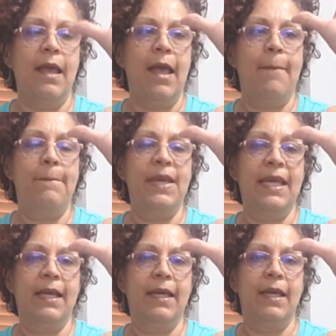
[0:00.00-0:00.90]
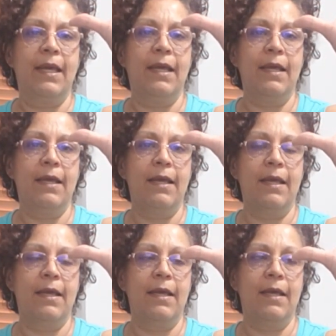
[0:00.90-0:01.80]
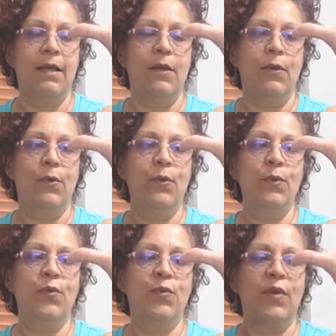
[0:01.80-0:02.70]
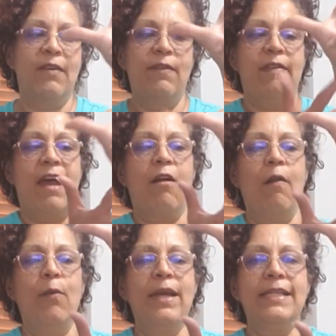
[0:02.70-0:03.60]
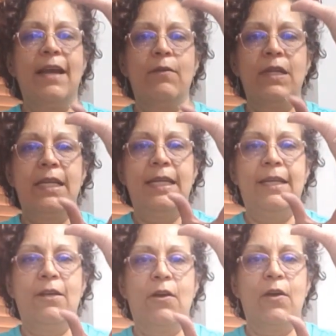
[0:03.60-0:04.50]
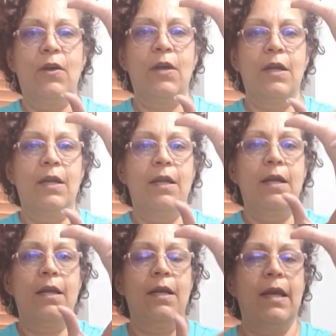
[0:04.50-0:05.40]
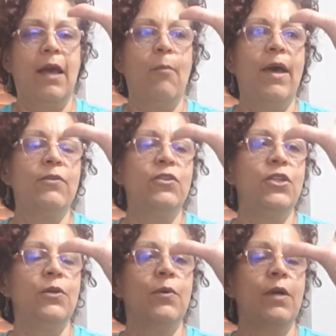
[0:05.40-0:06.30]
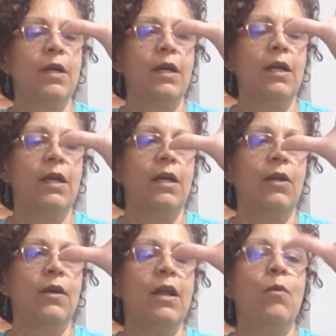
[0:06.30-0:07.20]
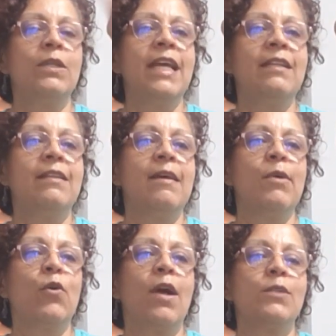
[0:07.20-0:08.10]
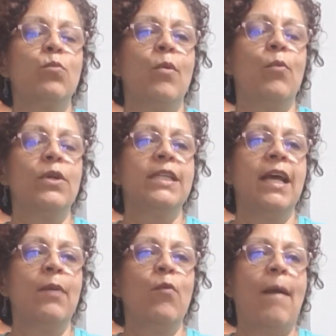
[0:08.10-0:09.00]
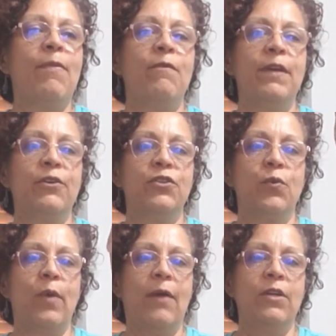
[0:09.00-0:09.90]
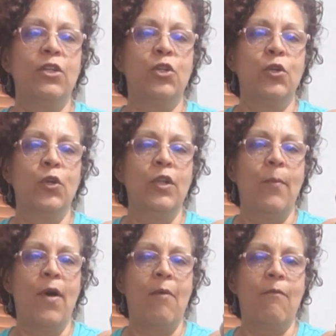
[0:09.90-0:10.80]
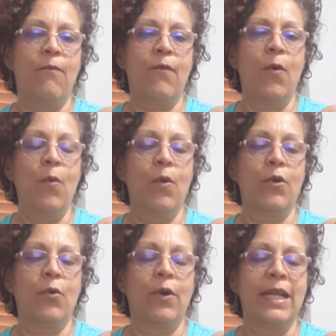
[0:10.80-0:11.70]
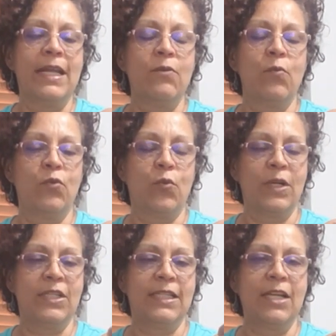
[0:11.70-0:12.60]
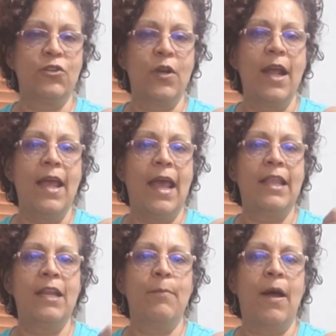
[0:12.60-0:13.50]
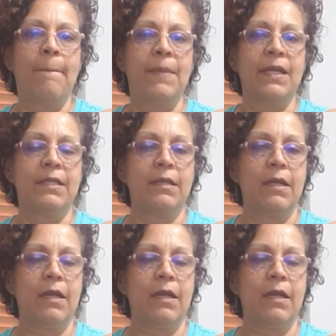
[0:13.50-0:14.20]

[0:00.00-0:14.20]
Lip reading: and pinky. Ooh, I feel that all the way down here. How about you? Good. We'll take the thumb across one more time, wrap the fingers around it, turn the palm forward or in towards the center, and then pump it.